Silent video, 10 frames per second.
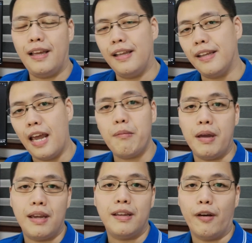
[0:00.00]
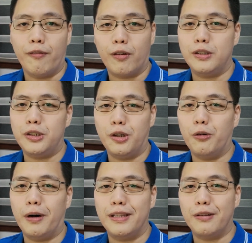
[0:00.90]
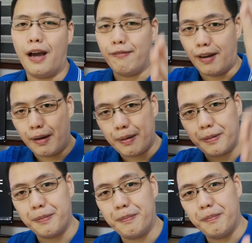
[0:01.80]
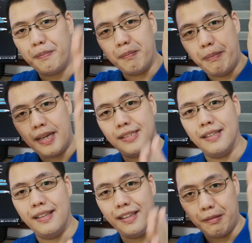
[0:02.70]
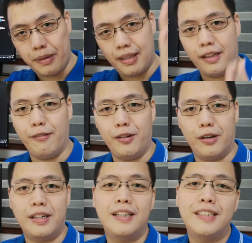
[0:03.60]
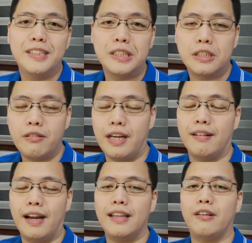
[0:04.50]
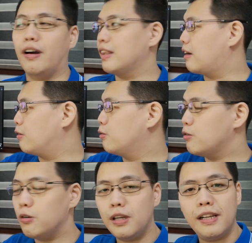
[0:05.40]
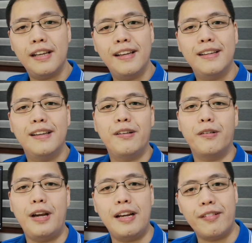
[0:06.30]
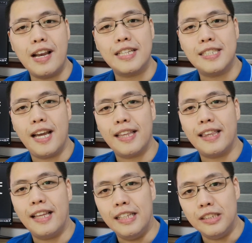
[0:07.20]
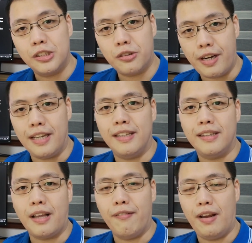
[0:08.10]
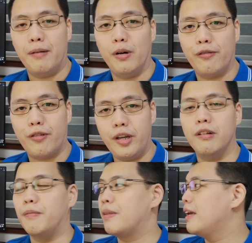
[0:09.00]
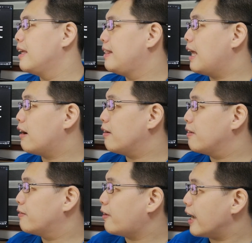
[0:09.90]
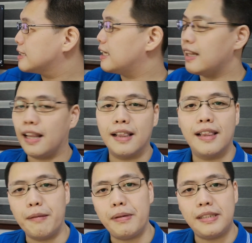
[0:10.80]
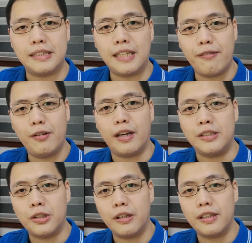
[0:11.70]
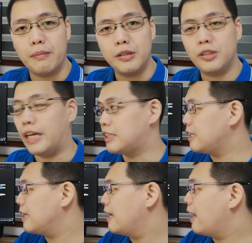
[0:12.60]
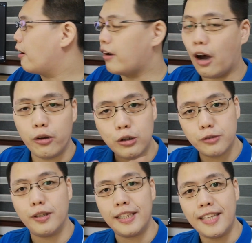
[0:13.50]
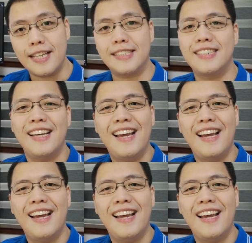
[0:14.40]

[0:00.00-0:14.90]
in gaming, of course, you don't want to have a bezel in the middle of your screen, right? You want a full real estate screen available for you. Now, for Excel, let me just give you a short demonstration on how useful it is.